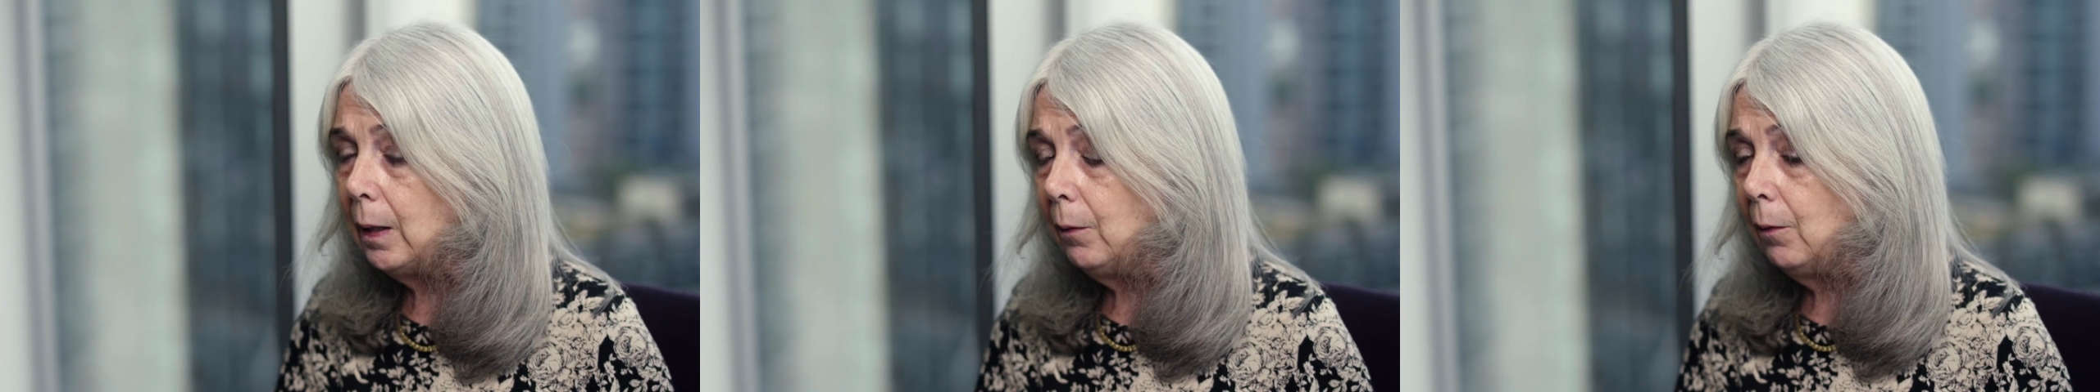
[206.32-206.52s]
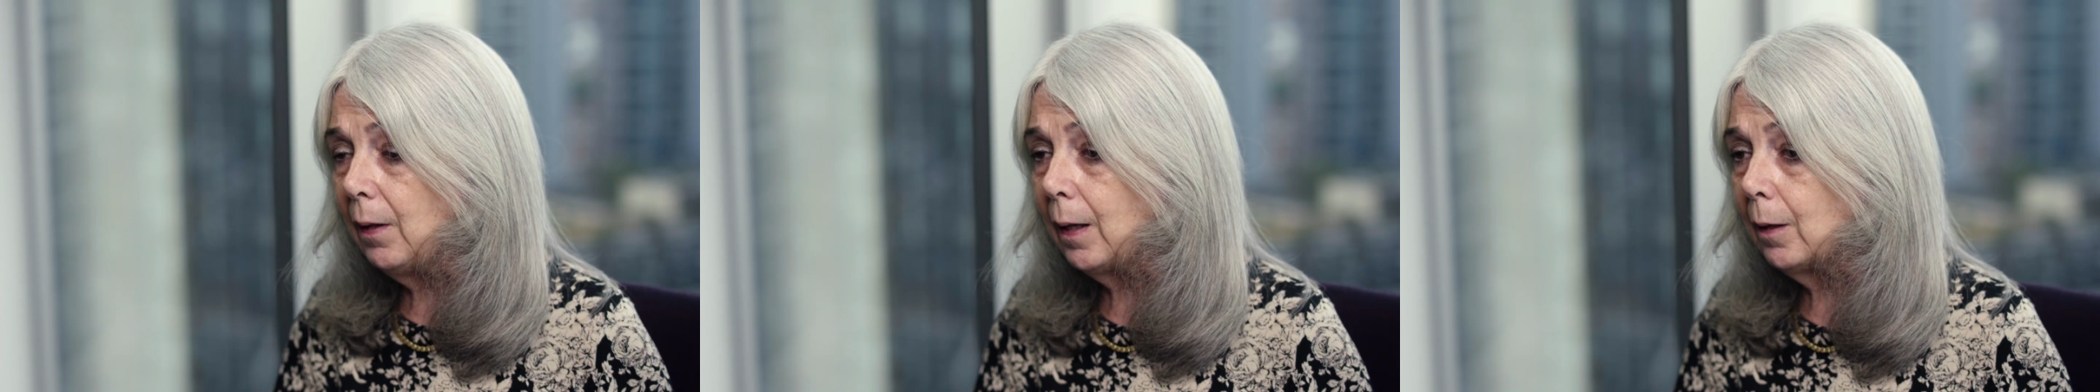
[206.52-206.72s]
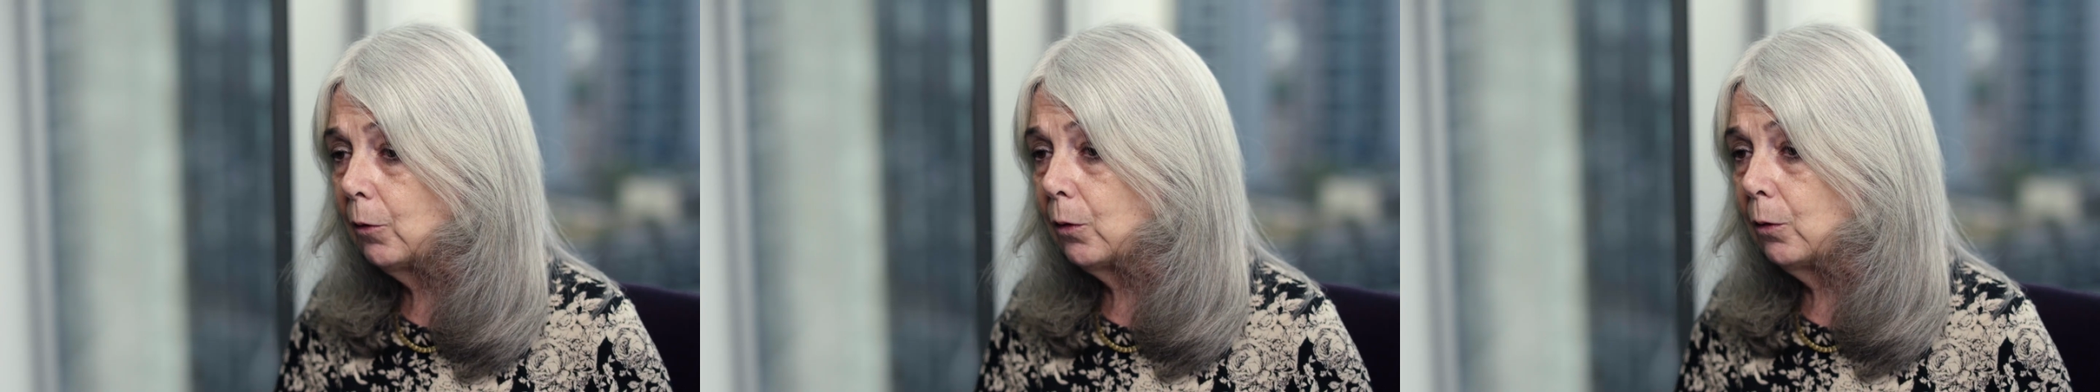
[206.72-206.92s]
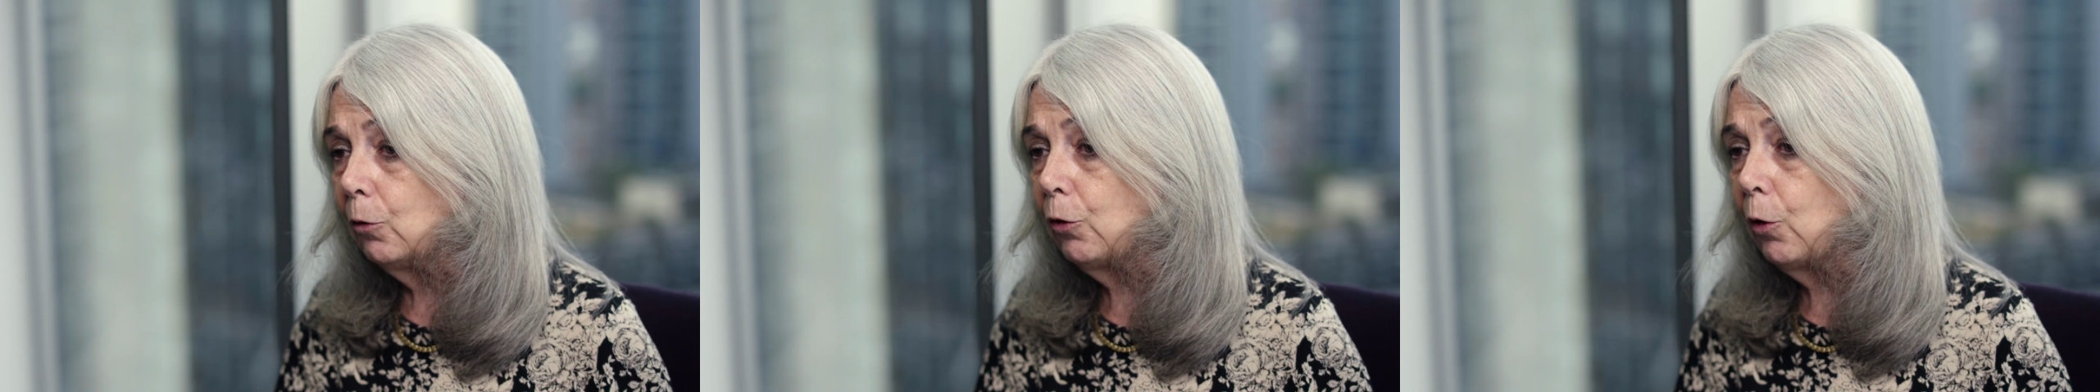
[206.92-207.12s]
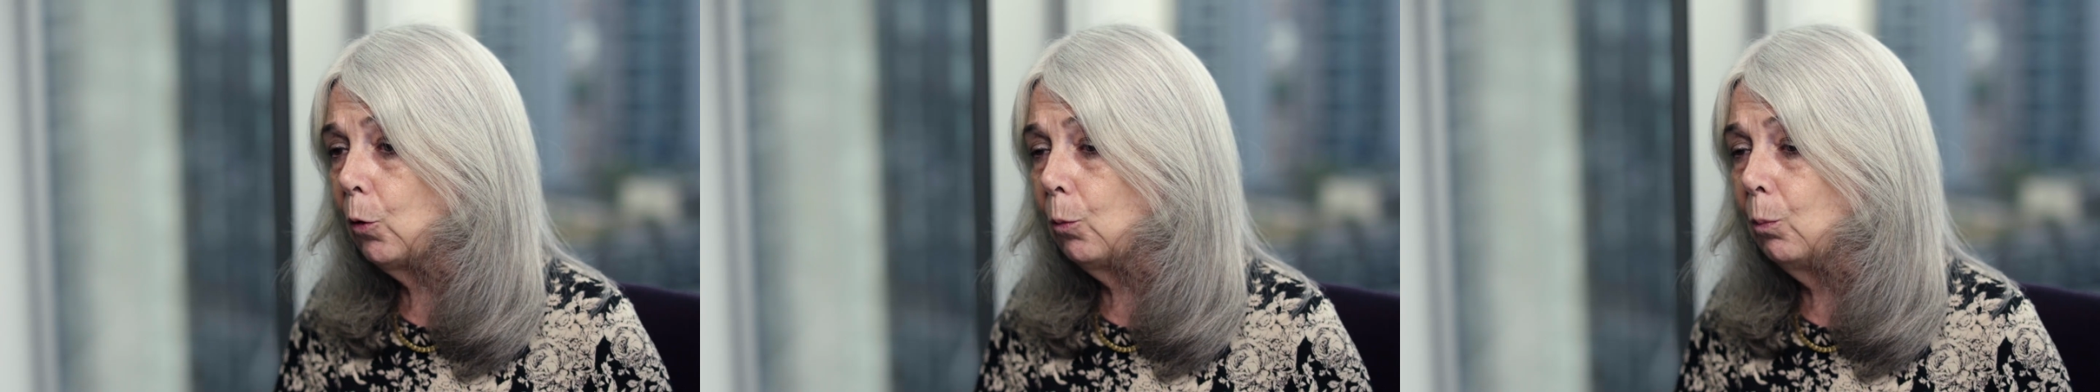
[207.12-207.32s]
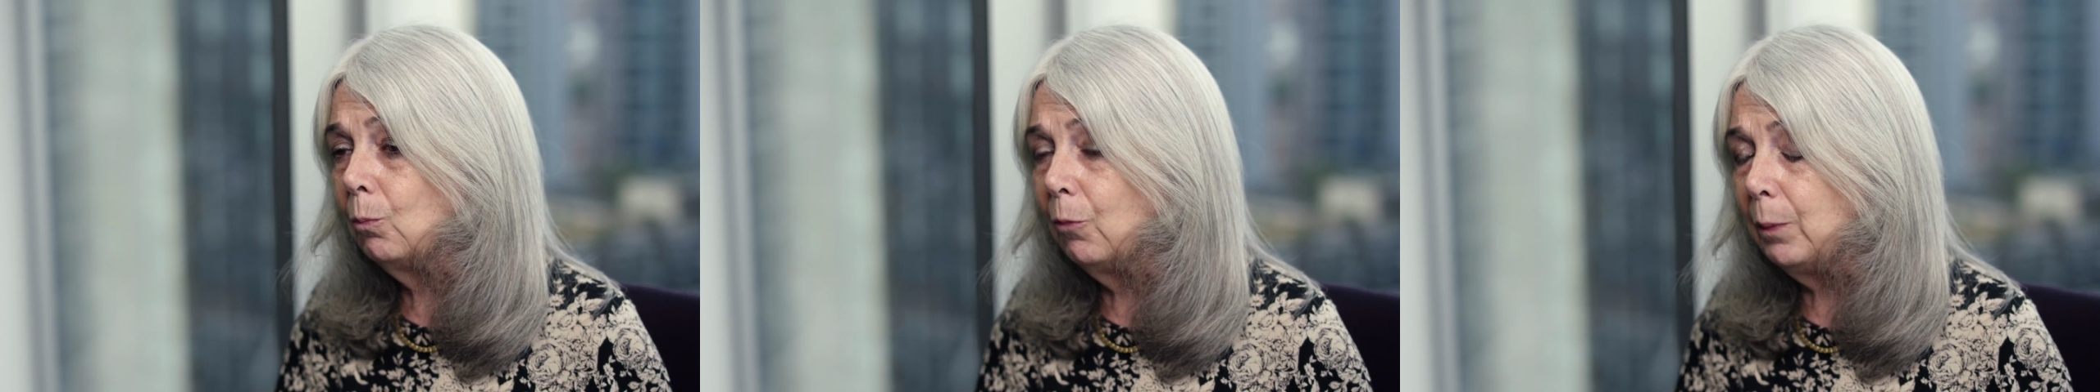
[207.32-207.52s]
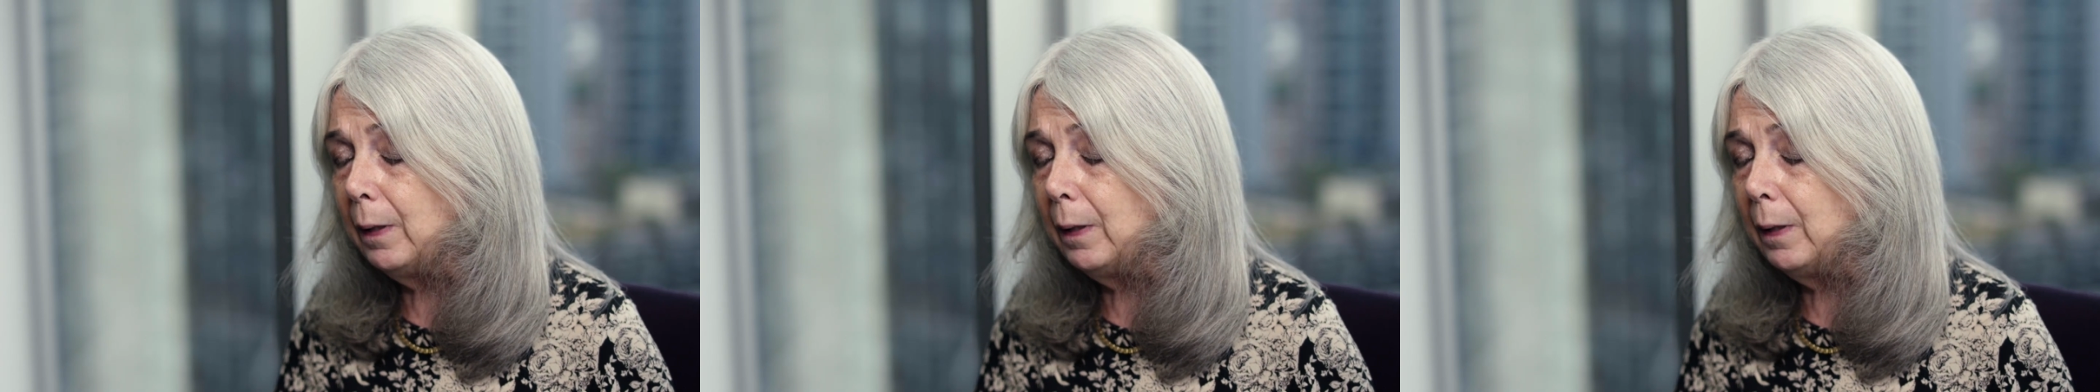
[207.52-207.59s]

in that controlled